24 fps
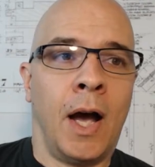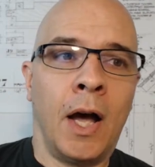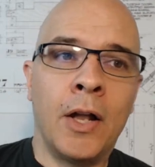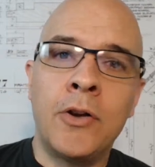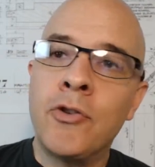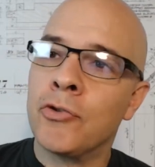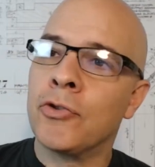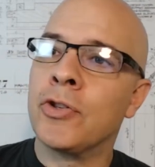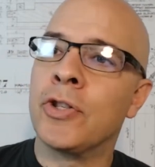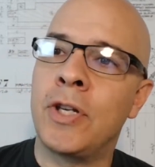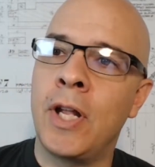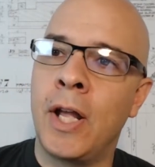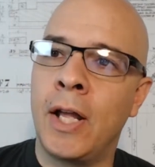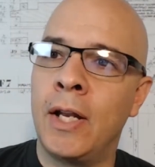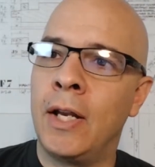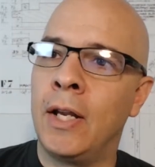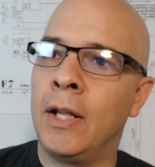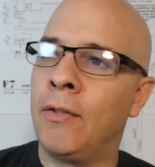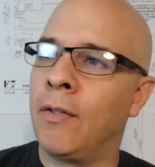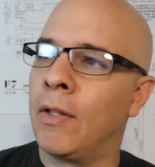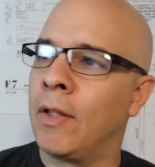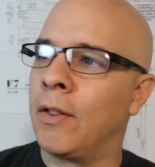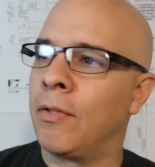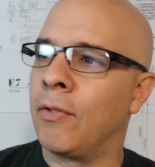
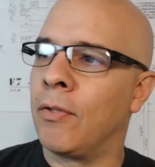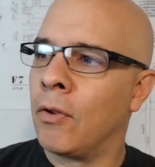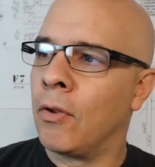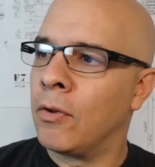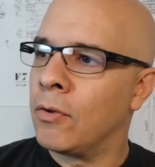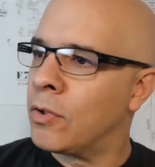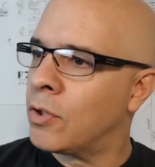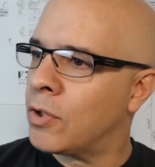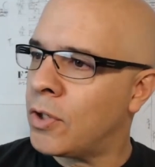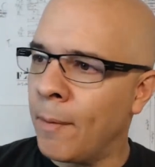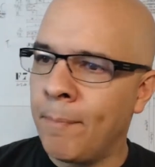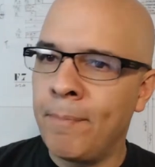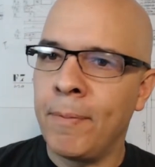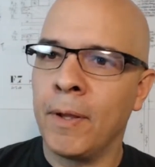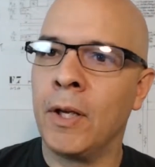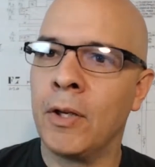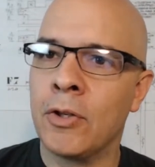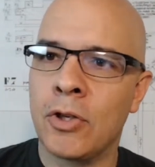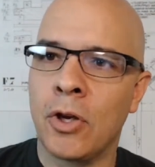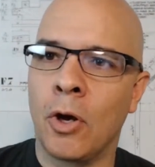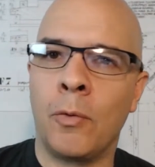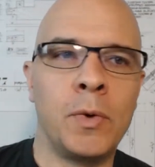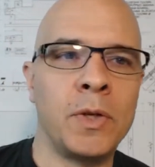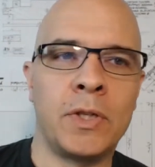understanding that
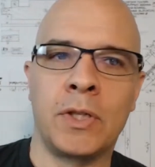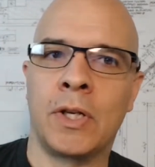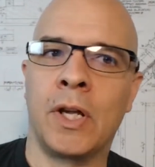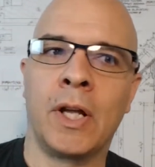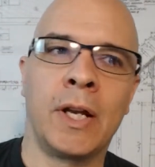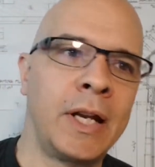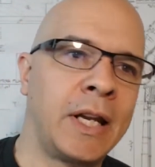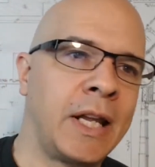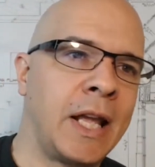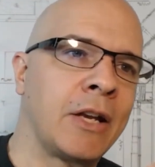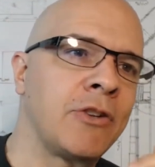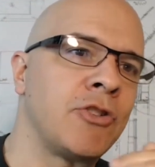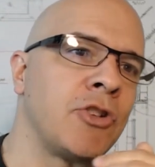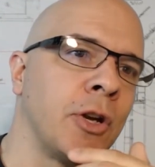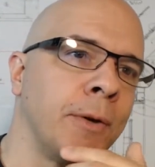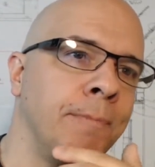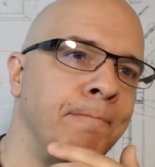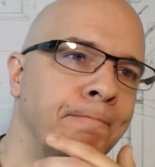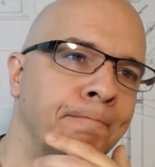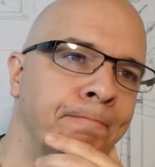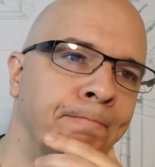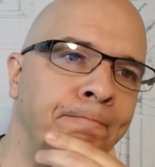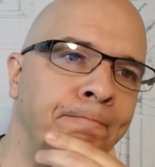something is always going to get you.